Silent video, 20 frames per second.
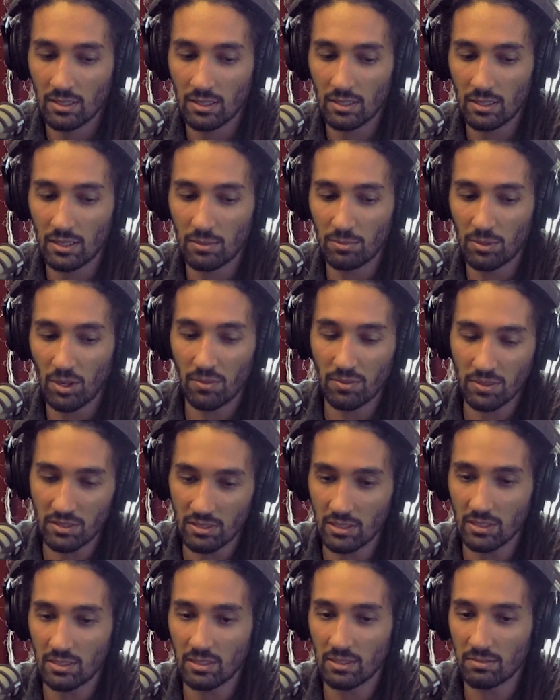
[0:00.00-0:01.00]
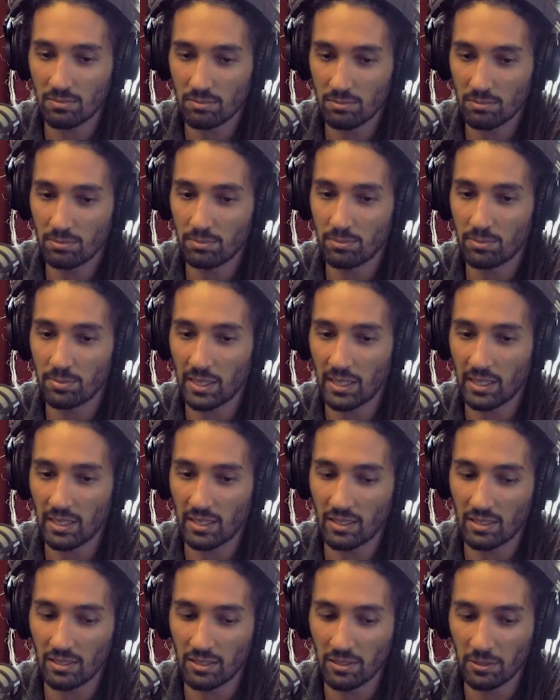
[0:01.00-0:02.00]
But obviously,
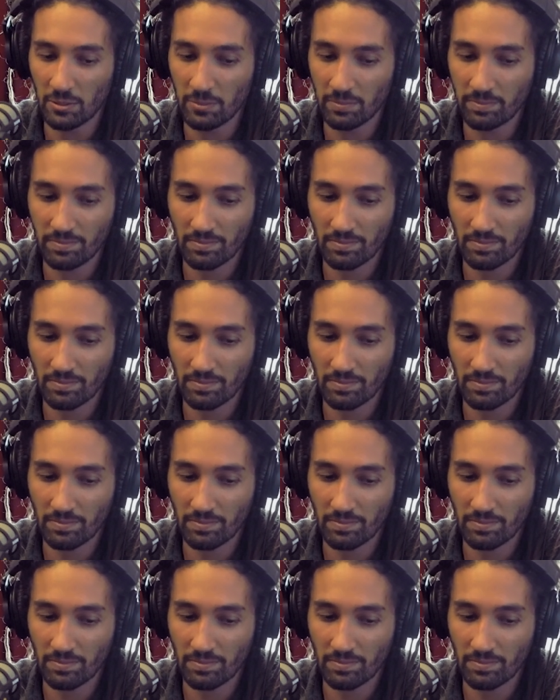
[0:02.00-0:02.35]
being a